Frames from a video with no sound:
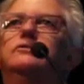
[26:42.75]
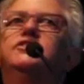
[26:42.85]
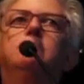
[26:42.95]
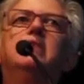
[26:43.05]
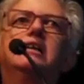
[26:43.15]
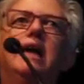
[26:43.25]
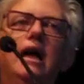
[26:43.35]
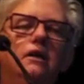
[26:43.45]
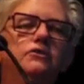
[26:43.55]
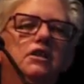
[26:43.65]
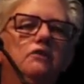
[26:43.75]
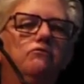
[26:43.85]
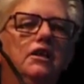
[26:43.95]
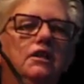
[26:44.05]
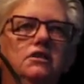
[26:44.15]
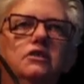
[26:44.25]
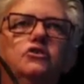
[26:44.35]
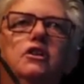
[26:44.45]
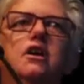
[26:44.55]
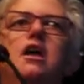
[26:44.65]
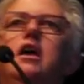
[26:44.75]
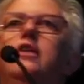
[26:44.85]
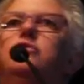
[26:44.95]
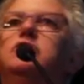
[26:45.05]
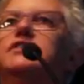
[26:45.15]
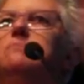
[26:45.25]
some accounting recognition. There is